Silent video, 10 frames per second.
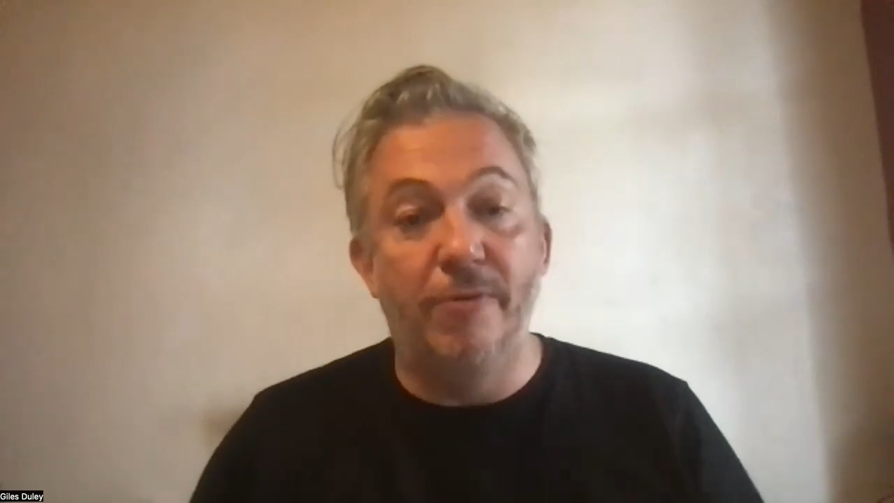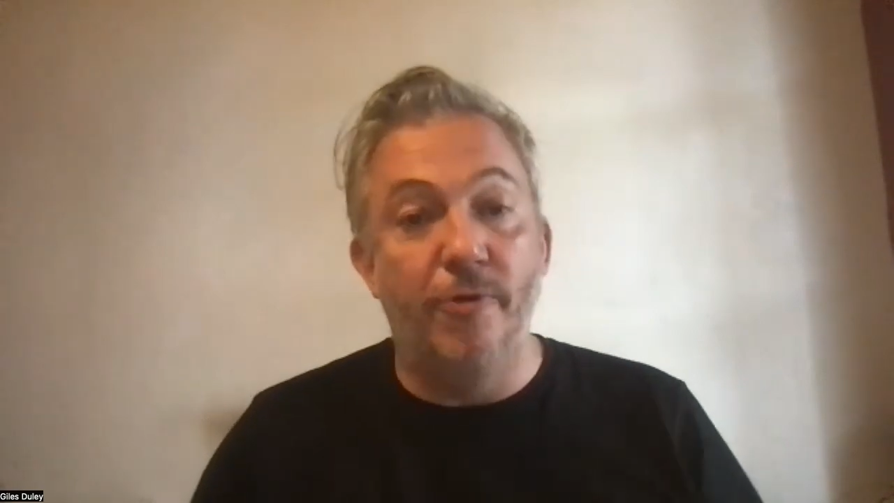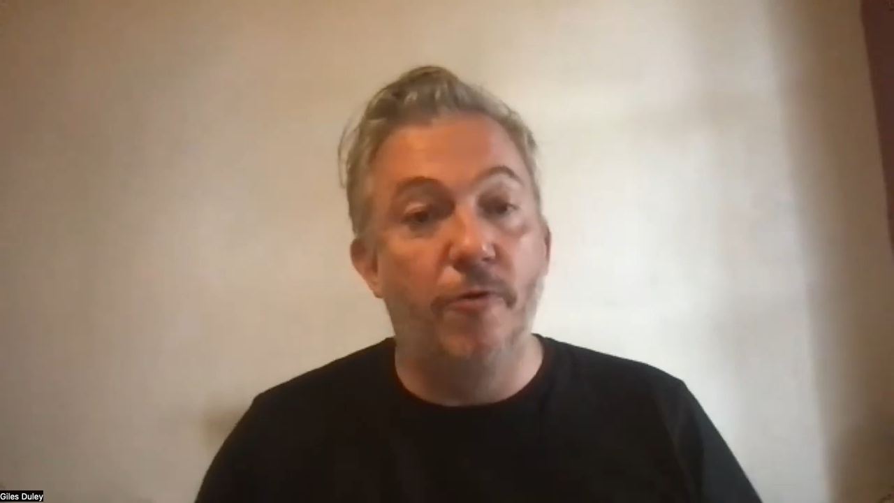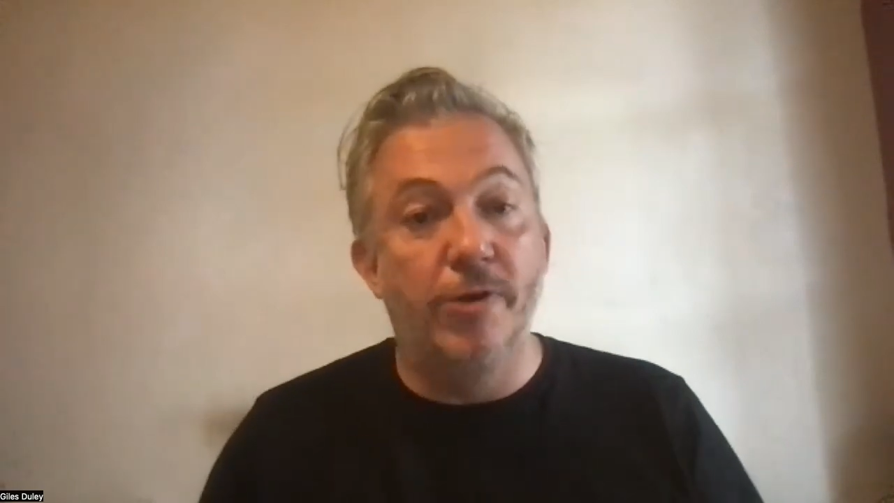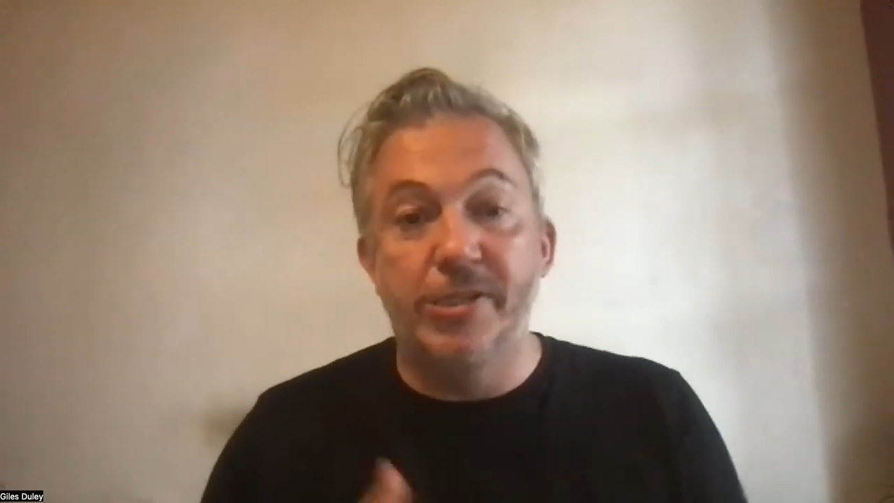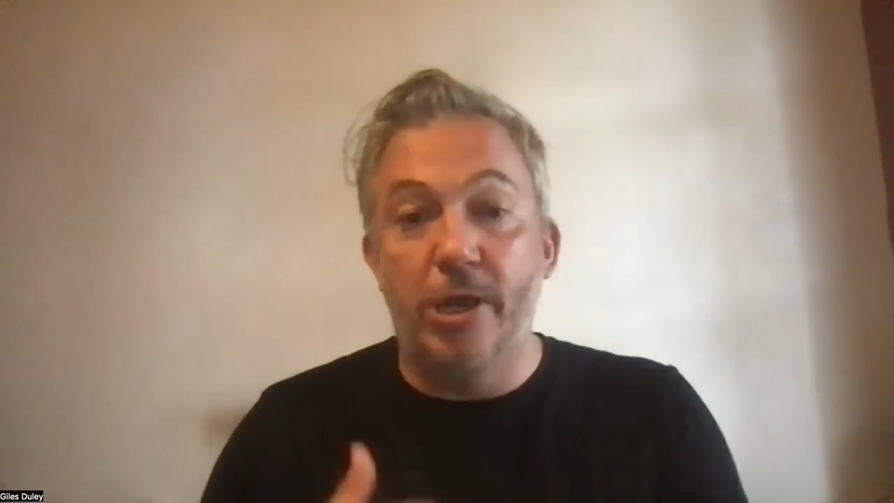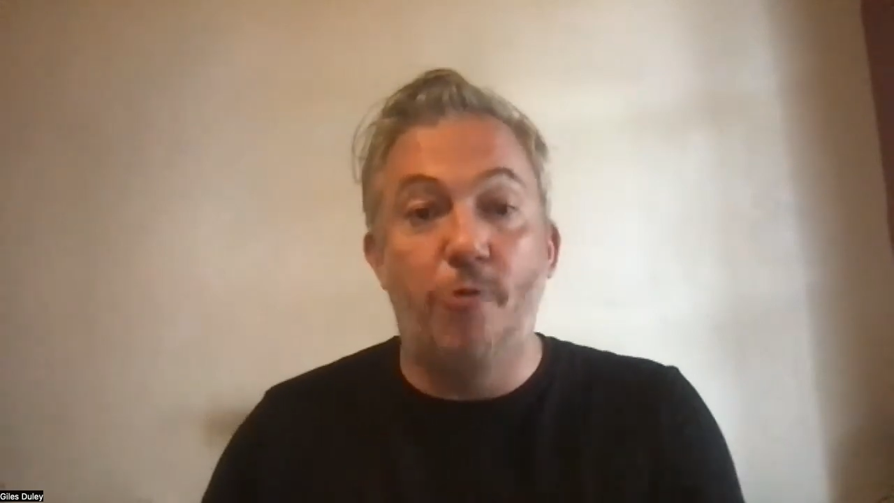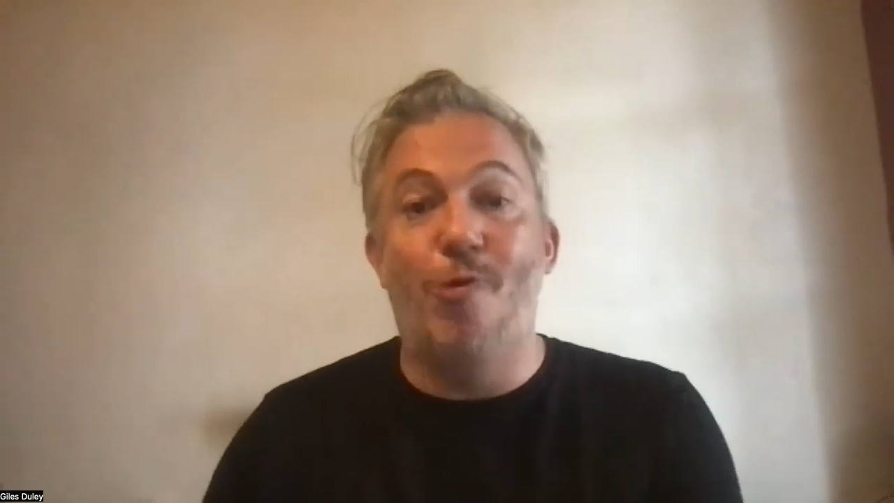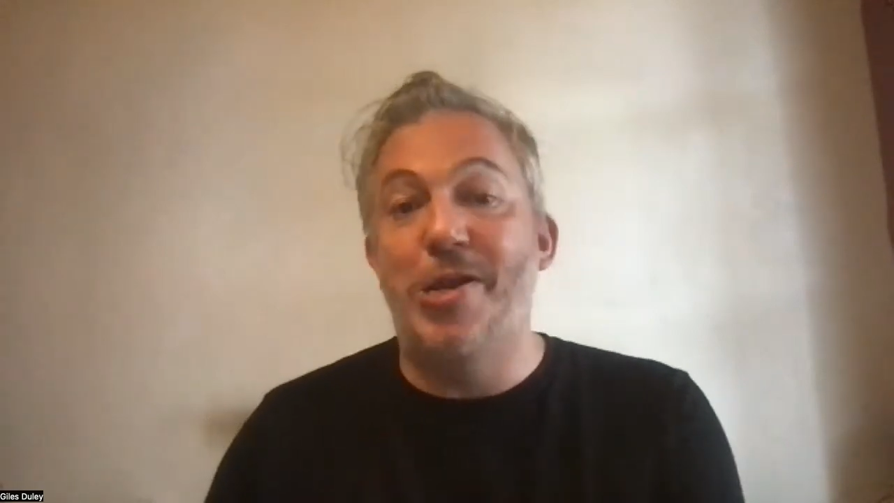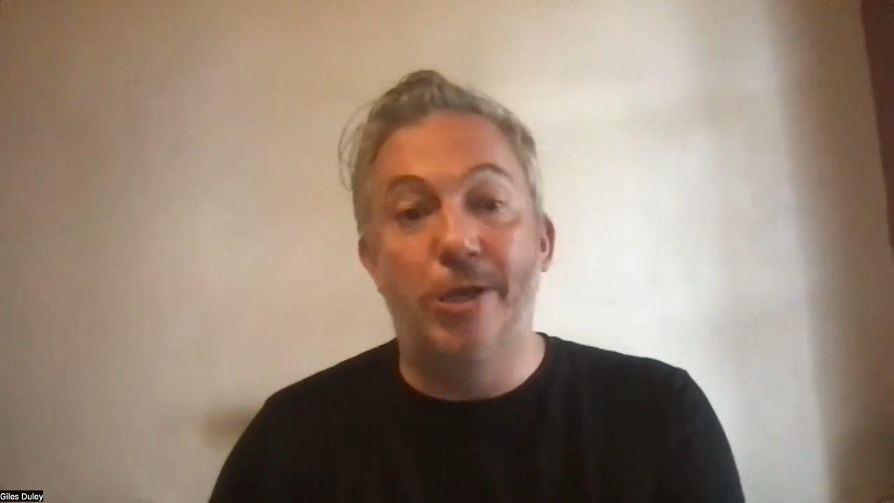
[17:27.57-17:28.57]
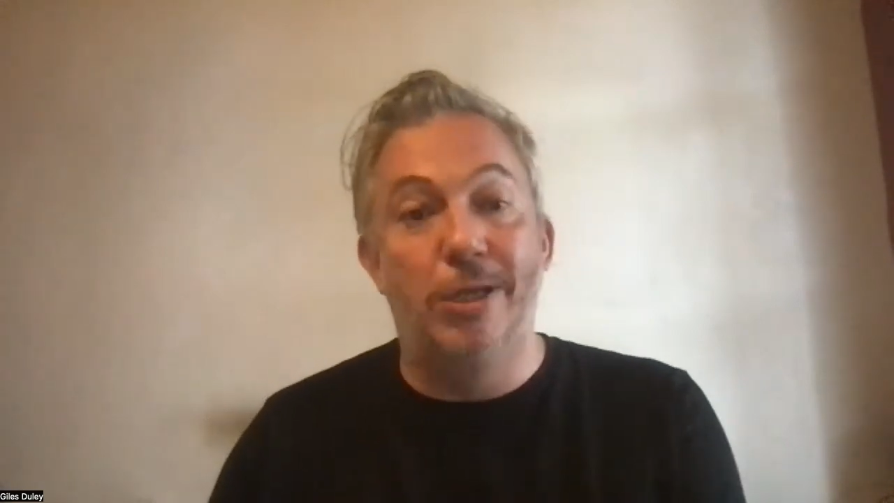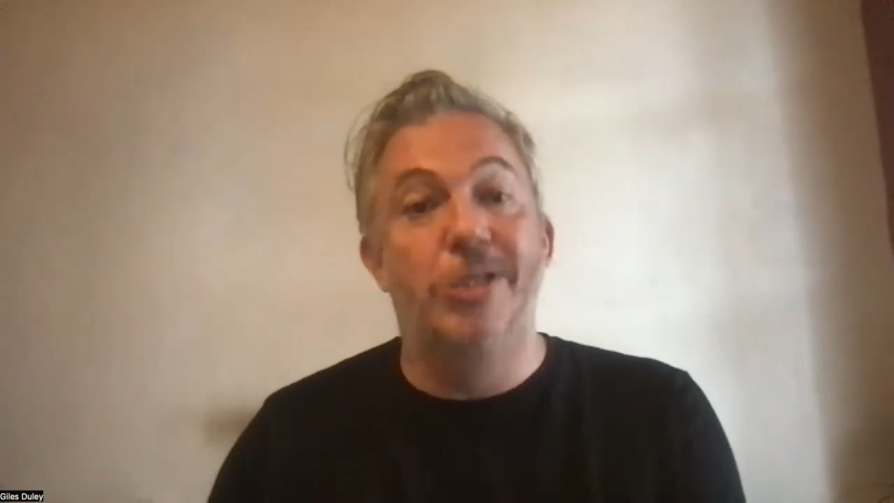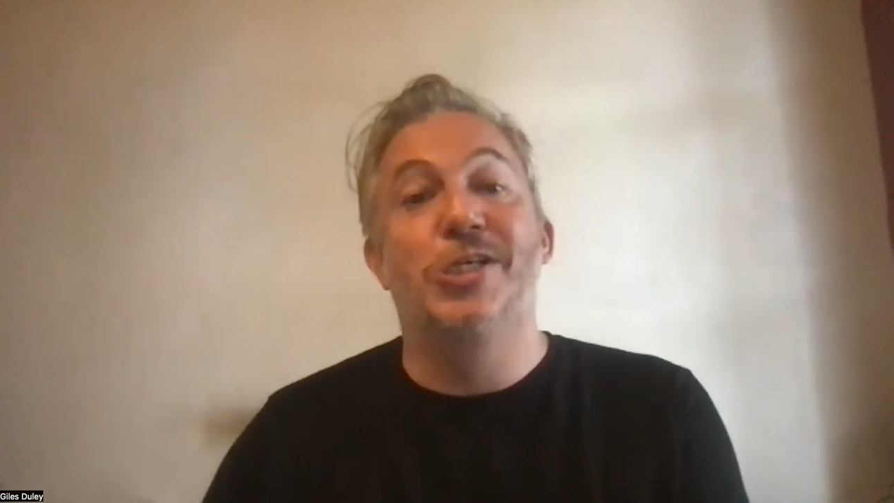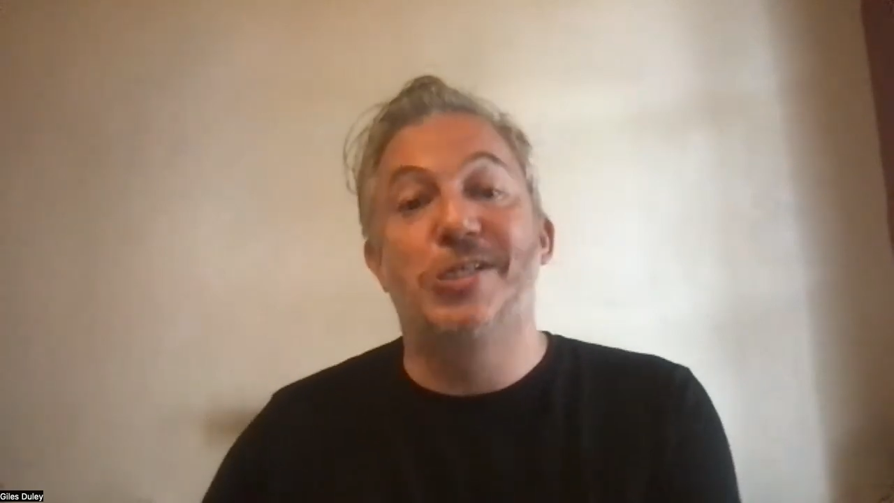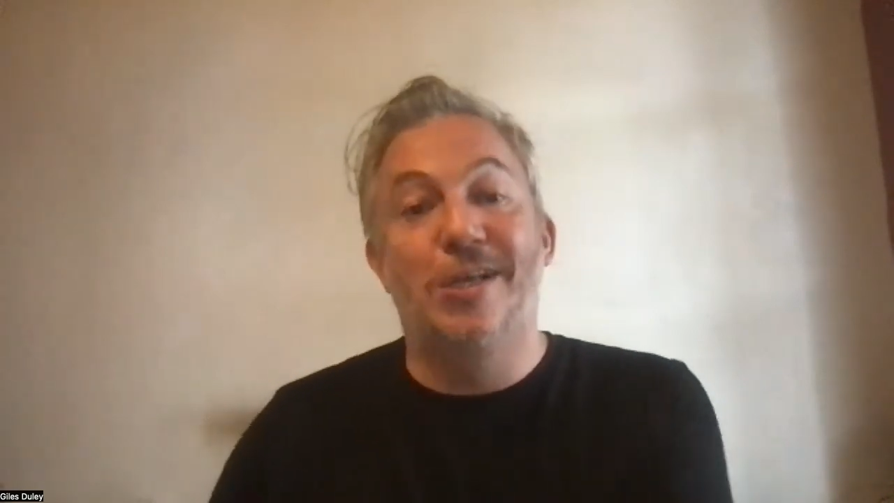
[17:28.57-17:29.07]
involved because they're great at
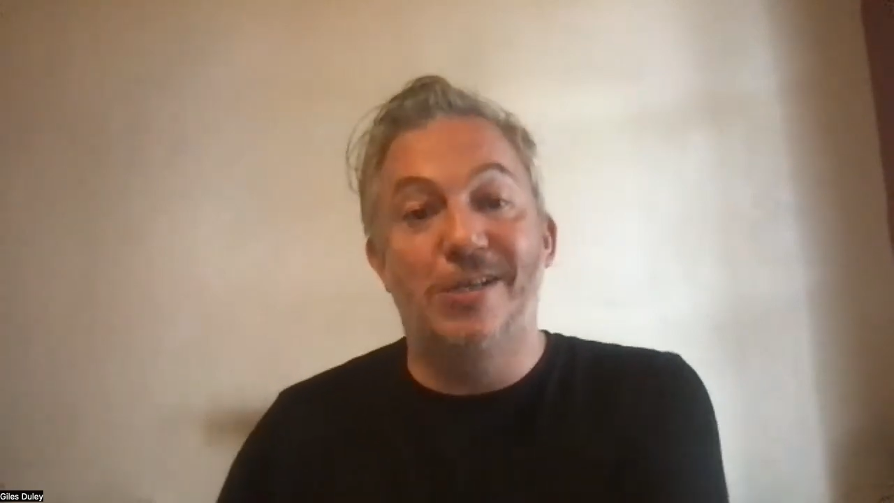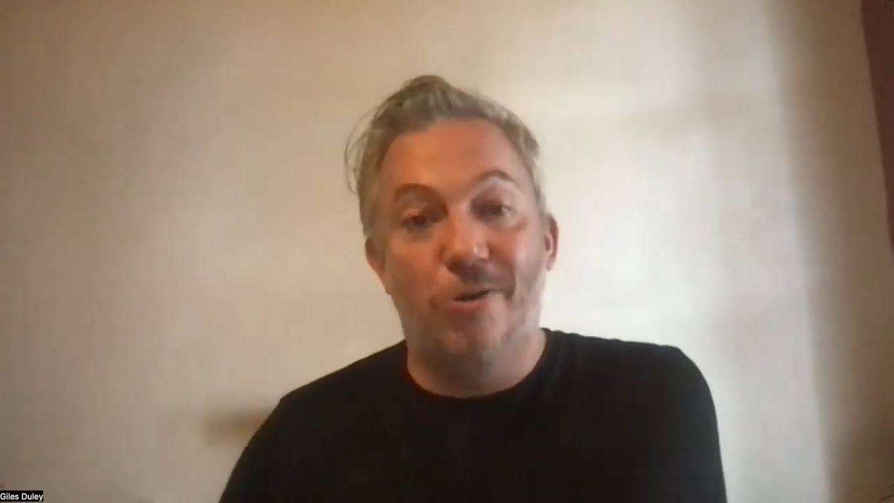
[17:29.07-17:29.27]
logistics,